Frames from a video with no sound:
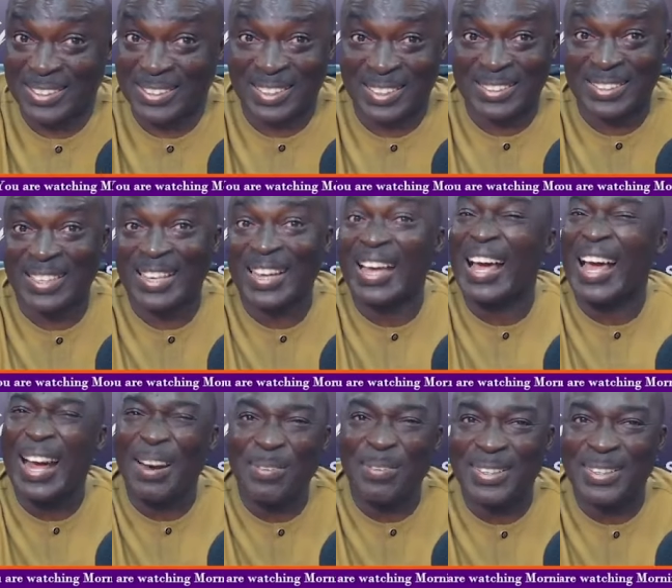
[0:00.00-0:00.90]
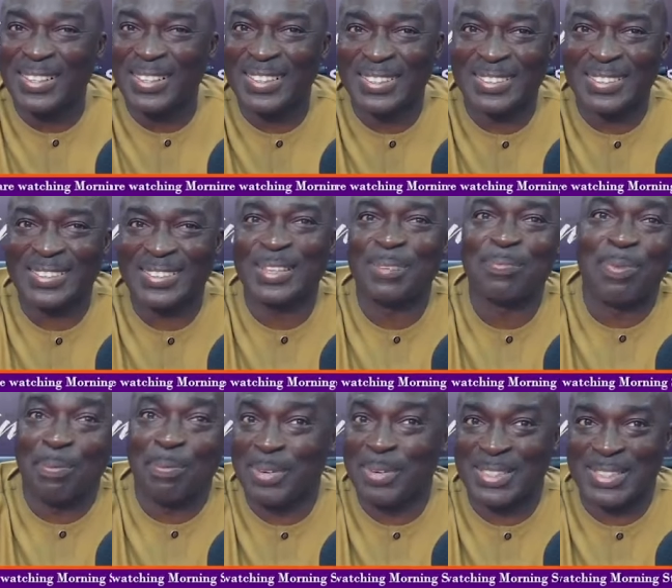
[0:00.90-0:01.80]
that everything is
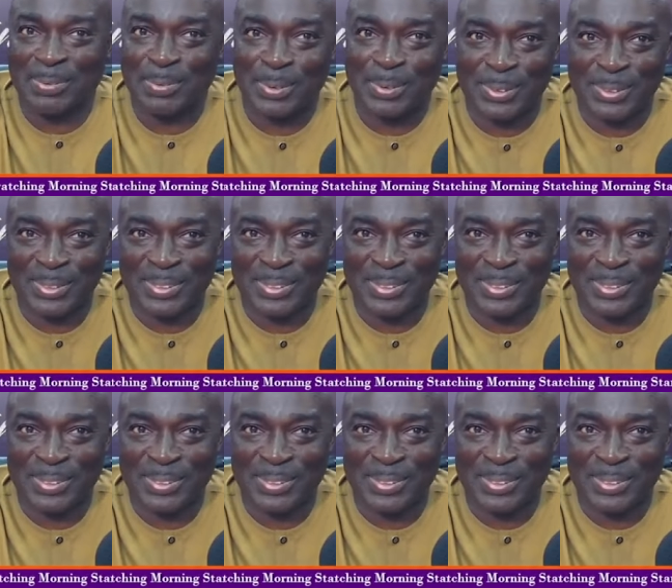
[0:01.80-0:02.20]
permissible,